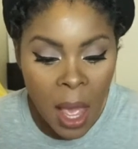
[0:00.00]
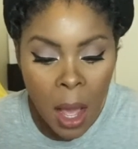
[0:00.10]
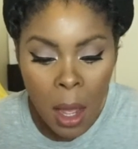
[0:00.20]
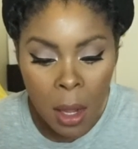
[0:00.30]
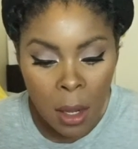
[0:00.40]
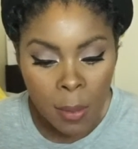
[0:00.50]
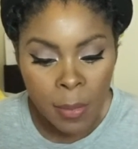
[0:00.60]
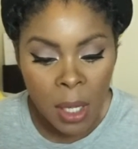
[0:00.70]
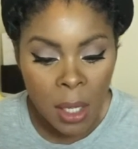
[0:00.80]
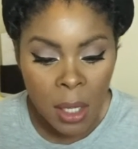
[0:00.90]

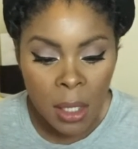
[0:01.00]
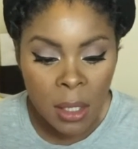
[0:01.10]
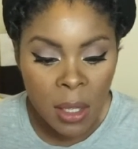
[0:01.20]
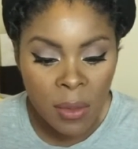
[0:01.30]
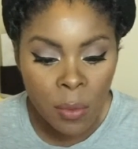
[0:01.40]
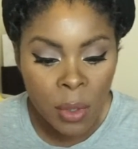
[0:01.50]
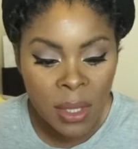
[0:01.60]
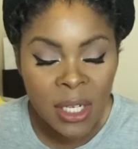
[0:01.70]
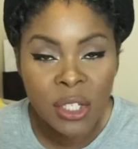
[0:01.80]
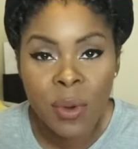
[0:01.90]
Another one
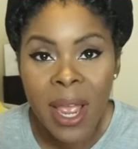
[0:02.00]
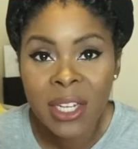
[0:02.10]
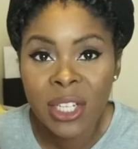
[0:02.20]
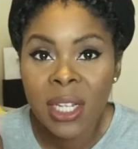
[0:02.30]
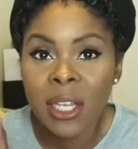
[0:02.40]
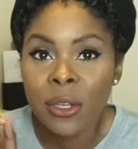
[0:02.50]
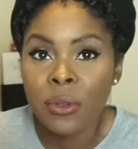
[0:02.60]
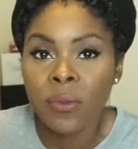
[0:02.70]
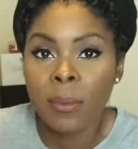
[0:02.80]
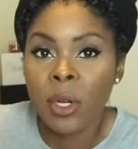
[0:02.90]
that you actually can use
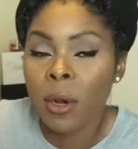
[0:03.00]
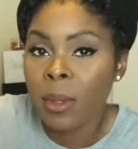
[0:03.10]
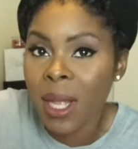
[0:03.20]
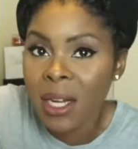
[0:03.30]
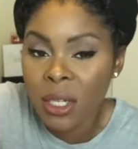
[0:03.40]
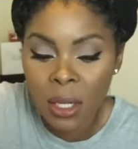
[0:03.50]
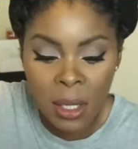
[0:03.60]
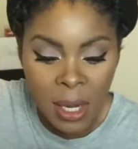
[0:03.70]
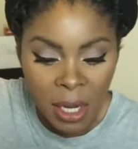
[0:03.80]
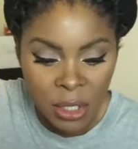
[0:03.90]
from Dermalogica,
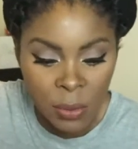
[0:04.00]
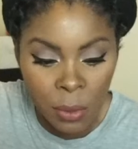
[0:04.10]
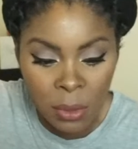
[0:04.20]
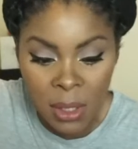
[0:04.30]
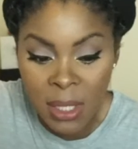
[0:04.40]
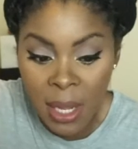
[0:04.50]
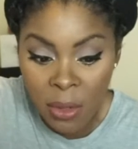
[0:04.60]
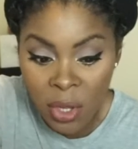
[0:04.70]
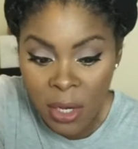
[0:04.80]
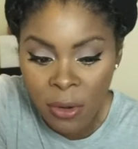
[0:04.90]
and I actually wrote this down
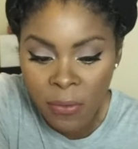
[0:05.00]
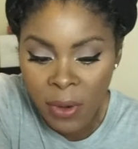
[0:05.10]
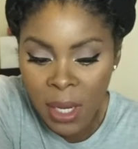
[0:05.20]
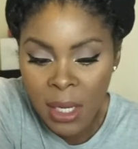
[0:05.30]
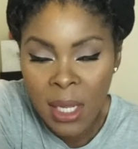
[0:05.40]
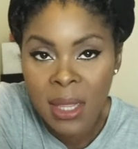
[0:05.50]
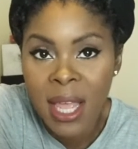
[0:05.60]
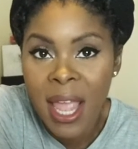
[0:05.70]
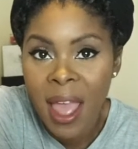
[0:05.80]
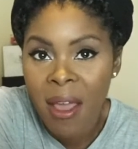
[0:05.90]
so I don't forget it. They
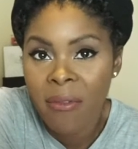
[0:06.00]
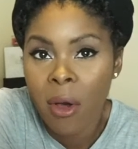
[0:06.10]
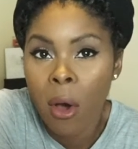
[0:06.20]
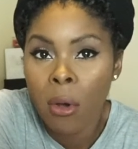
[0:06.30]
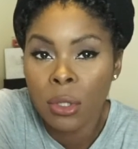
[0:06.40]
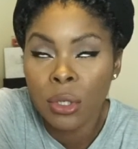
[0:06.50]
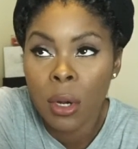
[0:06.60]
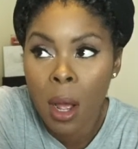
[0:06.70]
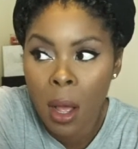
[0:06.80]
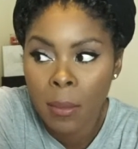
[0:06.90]
have an ultra
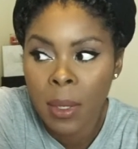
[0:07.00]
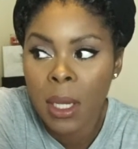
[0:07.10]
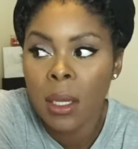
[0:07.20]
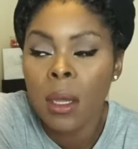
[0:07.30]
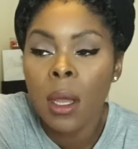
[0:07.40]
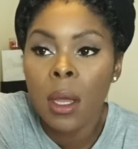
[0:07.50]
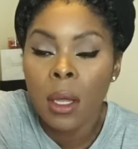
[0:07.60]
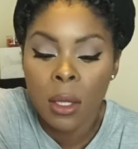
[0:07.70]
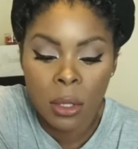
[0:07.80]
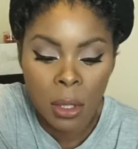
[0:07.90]
calming
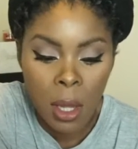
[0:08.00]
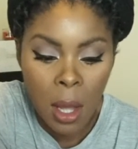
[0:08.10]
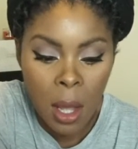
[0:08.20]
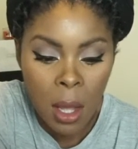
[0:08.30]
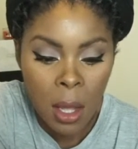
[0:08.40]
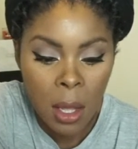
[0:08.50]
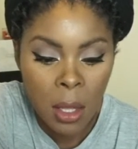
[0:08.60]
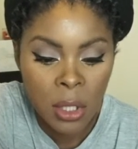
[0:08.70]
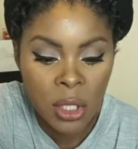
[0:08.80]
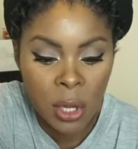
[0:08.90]

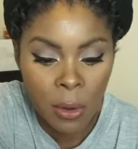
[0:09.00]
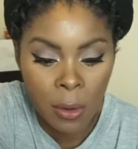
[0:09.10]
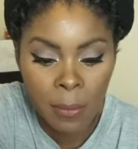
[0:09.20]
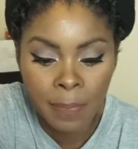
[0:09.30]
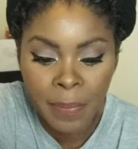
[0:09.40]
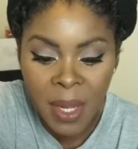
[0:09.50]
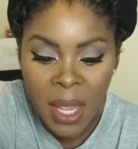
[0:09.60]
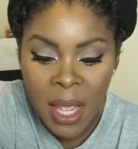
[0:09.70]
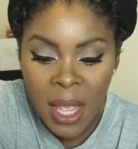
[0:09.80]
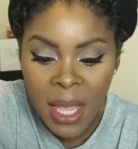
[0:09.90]
serum,
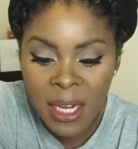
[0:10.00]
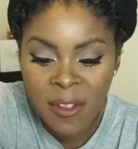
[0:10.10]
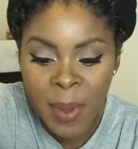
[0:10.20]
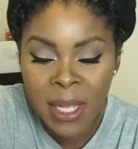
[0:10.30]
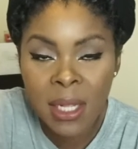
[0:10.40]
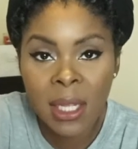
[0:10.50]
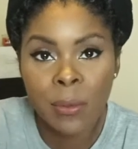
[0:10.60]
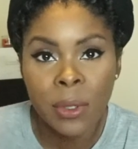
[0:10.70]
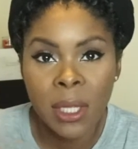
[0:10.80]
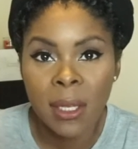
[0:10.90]
and it's basically
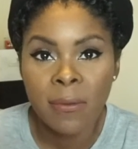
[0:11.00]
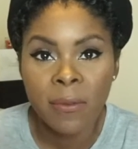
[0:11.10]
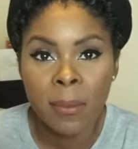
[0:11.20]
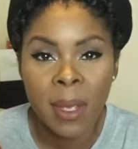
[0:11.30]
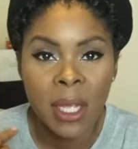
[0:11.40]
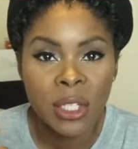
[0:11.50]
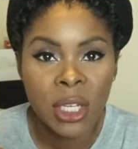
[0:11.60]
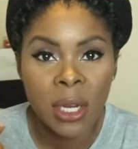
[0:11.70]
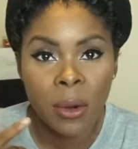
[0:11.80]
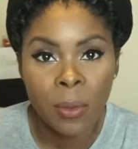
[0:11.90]
relief from
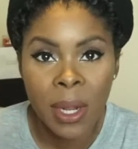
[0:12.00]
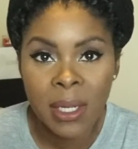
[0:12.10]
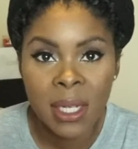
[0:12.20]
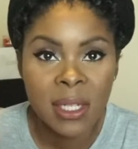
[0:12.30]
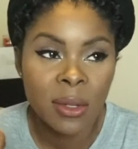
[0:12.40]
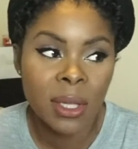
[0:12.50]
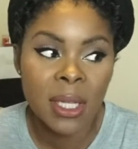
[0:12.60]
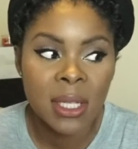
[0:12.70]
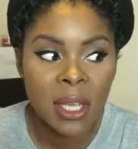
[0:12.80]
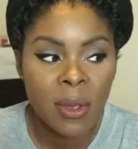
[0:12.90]
itching or redness. So let's
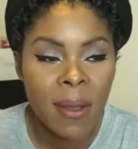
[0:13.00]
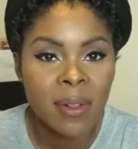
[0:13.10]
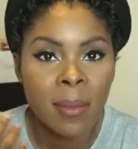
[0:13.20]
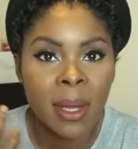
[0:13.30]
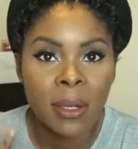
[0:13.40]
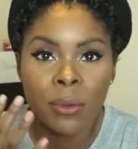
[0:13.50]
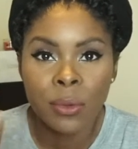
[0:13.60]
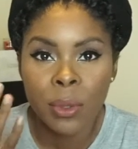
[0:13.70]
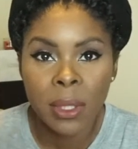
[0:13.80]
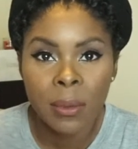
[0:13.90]
say you have somebody who's
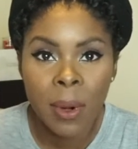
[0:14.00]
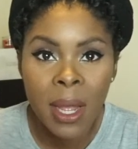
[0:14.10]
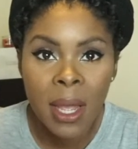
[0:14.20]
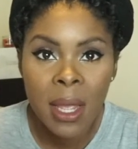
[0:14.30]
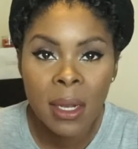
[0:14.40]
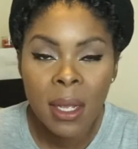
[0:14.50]
really red.